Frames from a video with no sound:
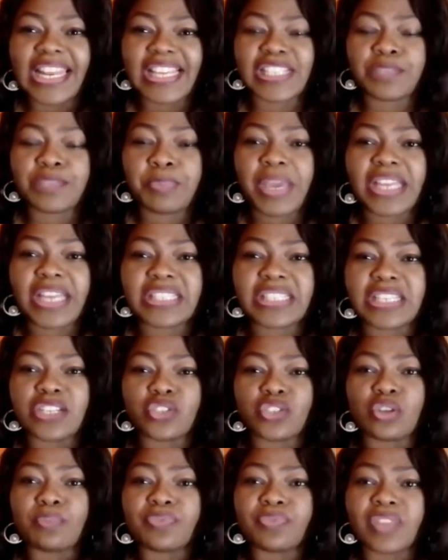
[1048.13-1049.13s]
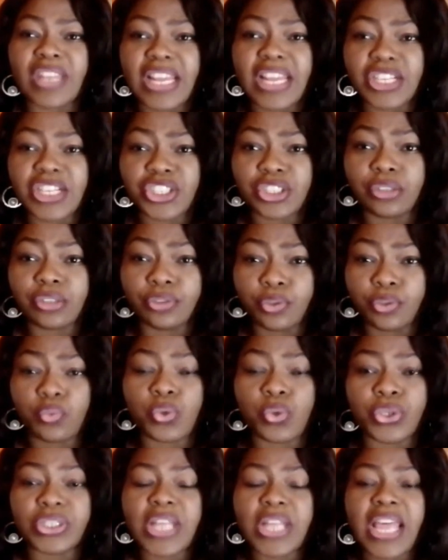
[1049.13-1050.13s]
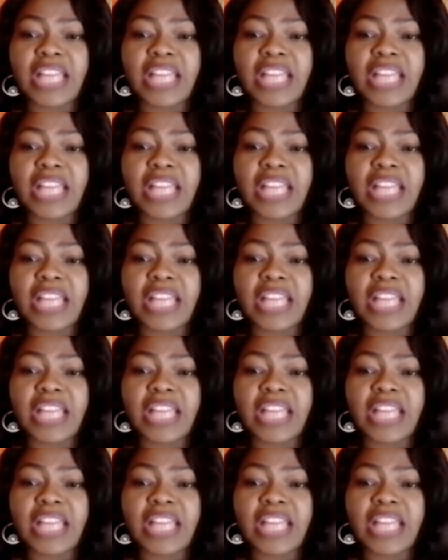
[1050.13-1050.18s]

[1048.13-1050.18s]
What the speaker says: expecting some financial reward